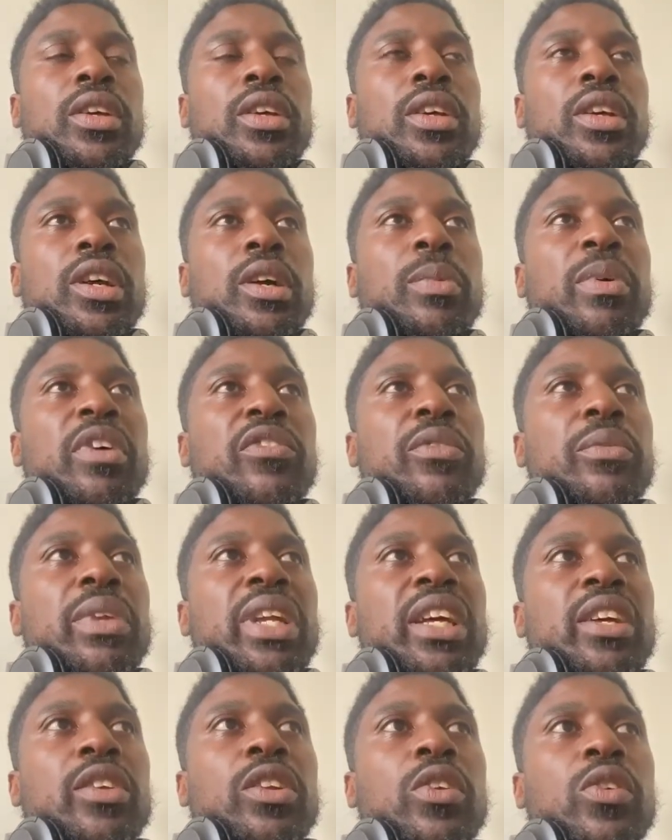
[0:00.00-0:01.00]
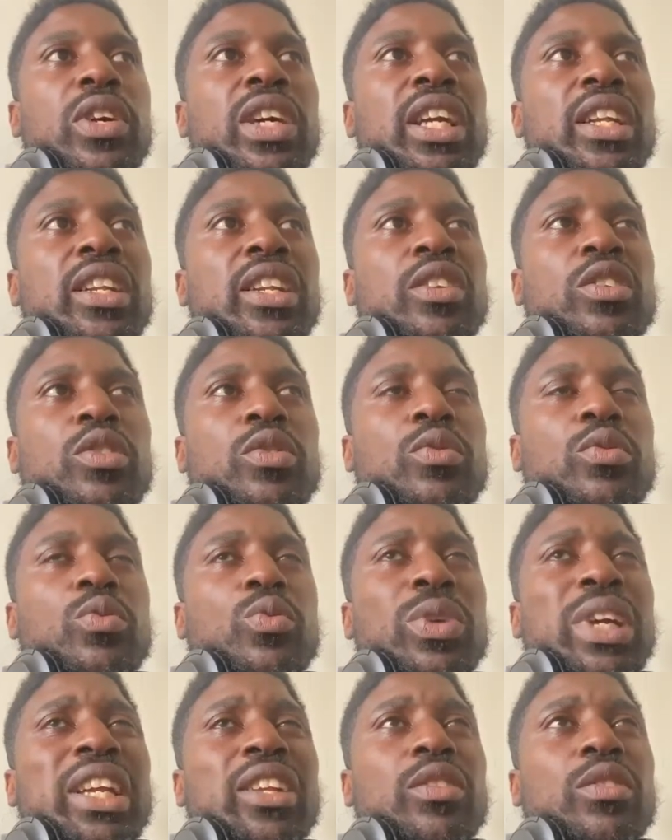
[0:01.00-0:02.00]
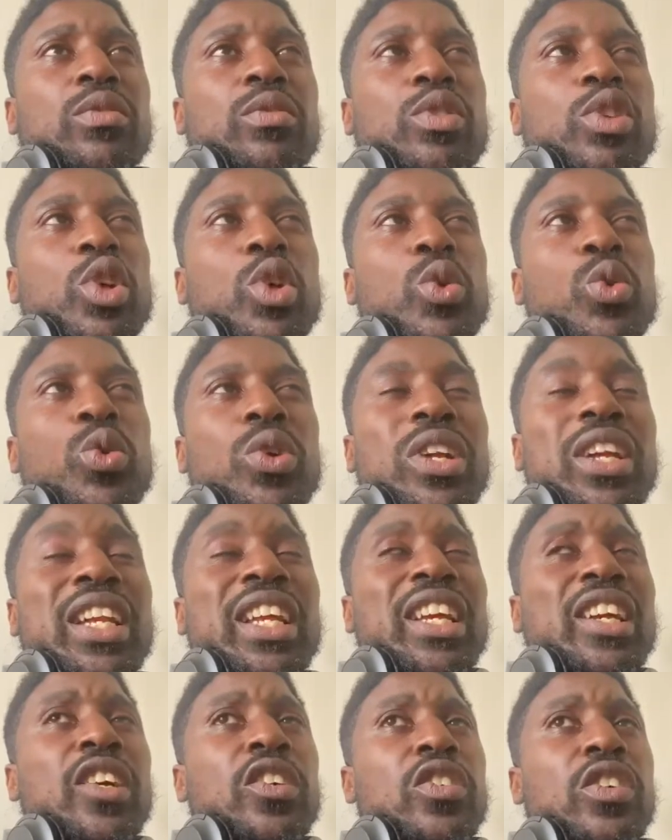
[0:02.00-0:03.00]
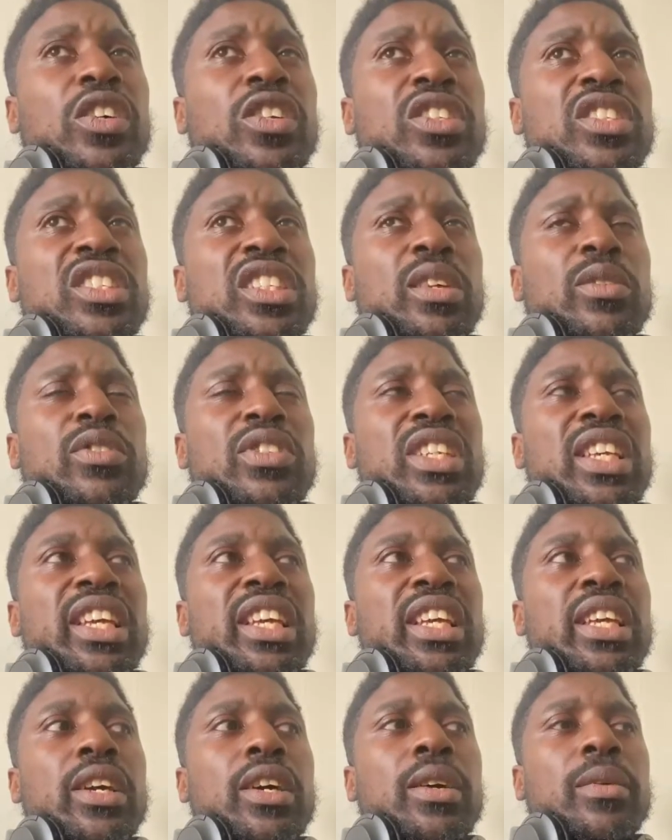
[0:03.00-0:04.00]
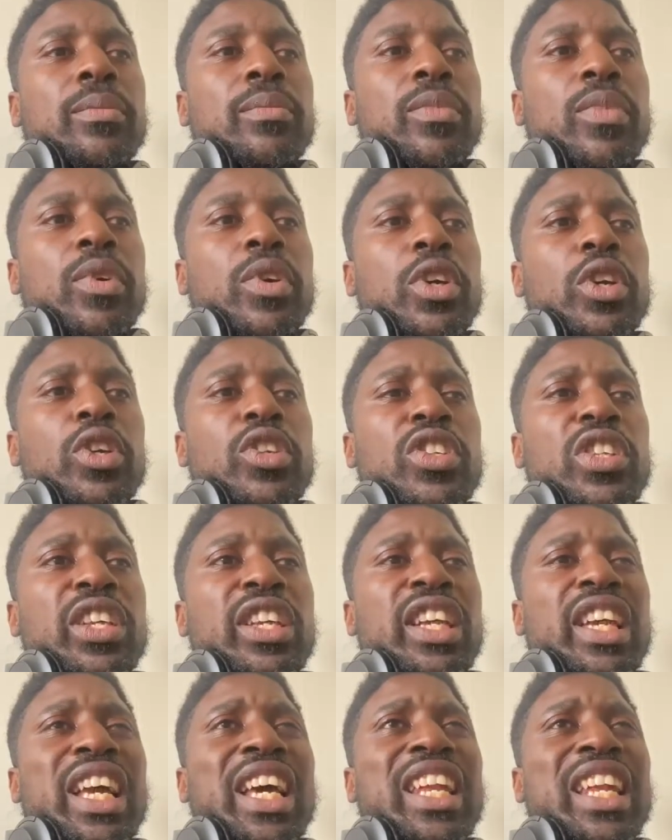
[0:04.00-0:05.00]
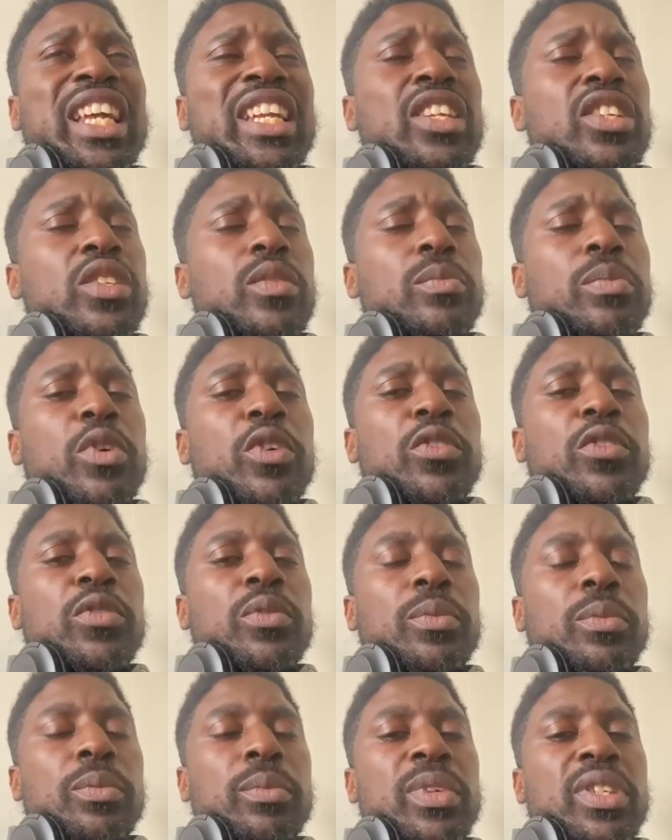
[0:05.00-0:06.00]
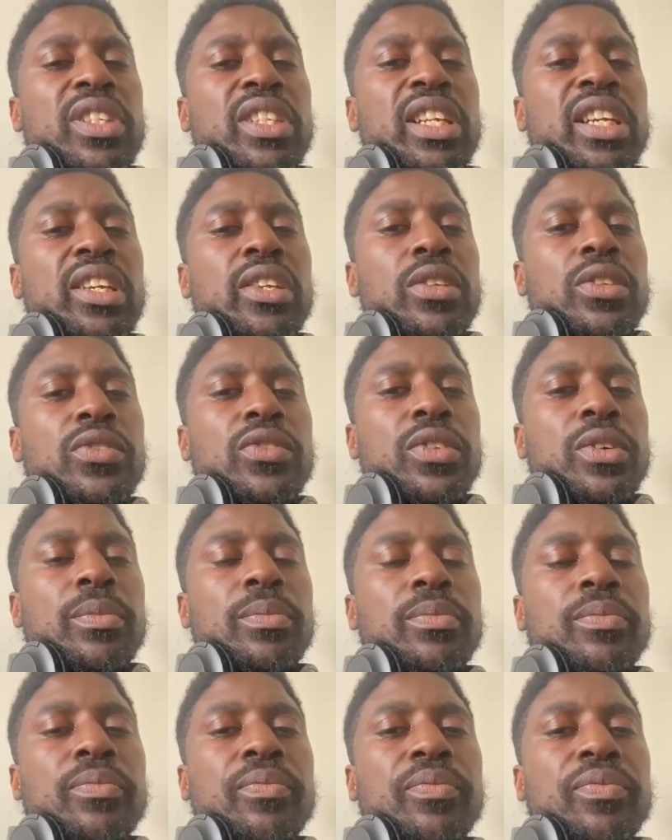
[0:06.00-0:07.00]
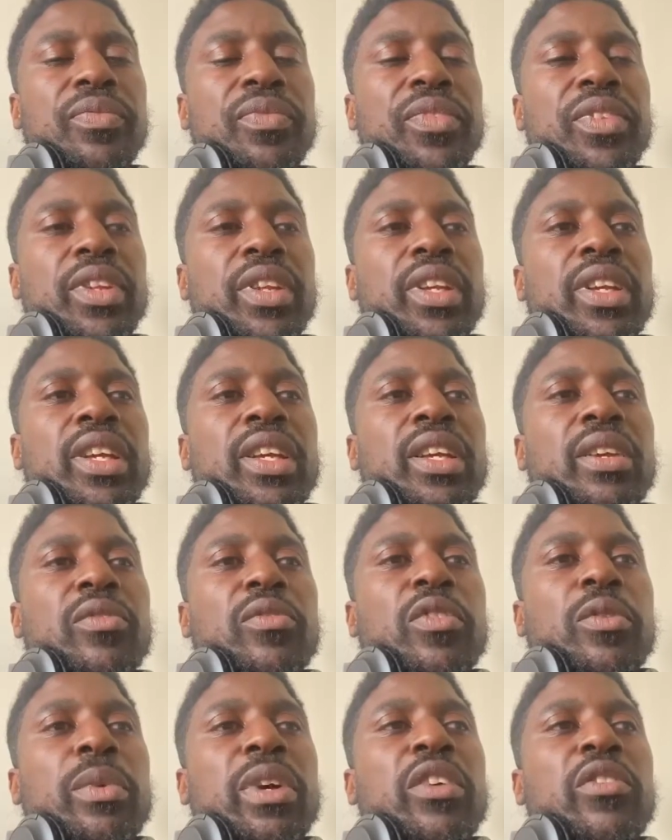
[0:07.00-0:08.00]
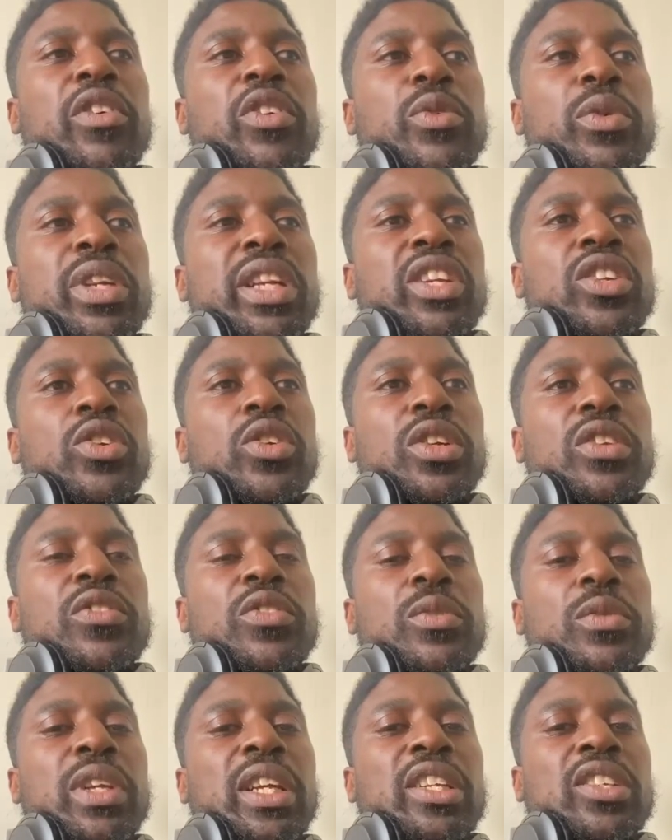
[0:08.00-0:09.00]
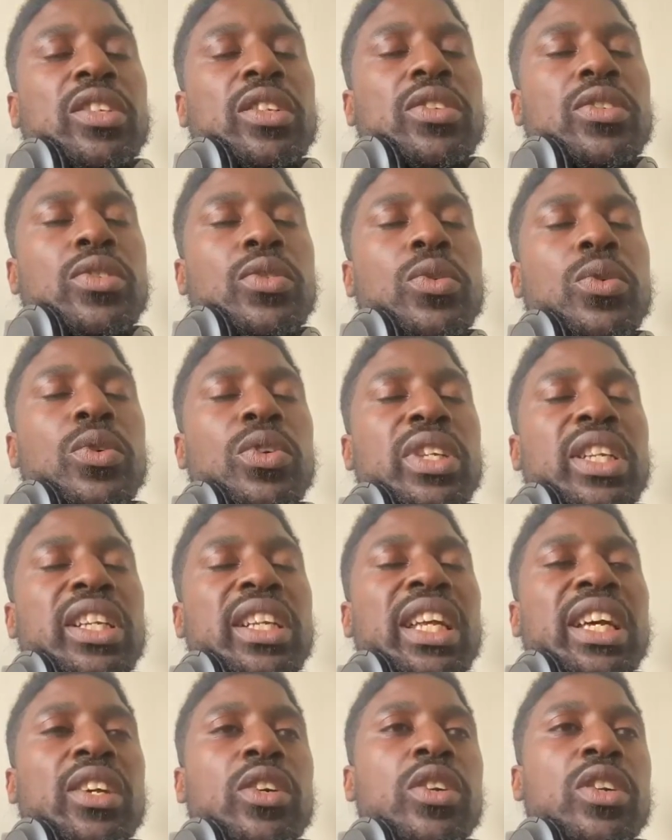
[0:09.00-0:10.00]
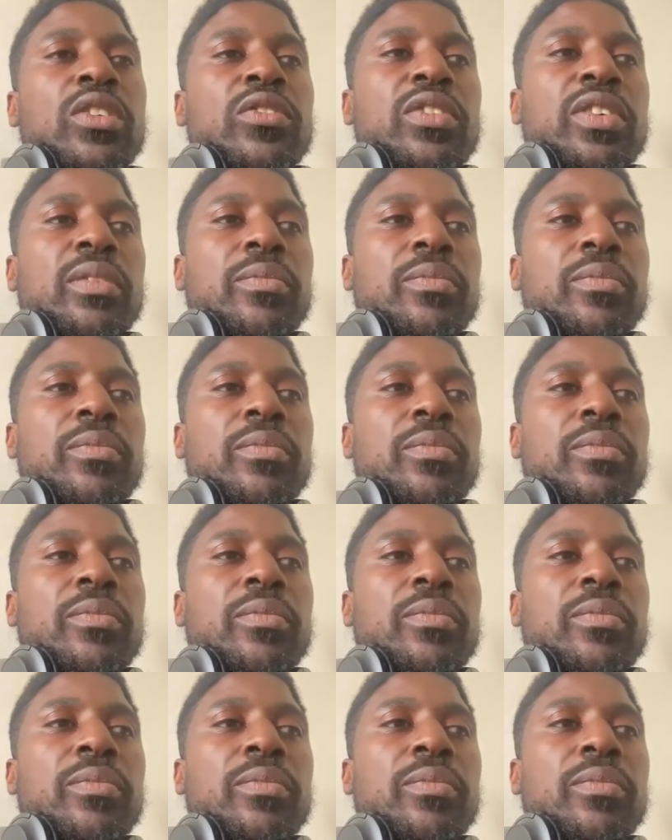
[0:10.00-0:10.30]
apart from that, you look at we had two clear-cut chances. I'd say Kouyaté and Anderson both missing headers from areas where they should have actually scored, and that could have,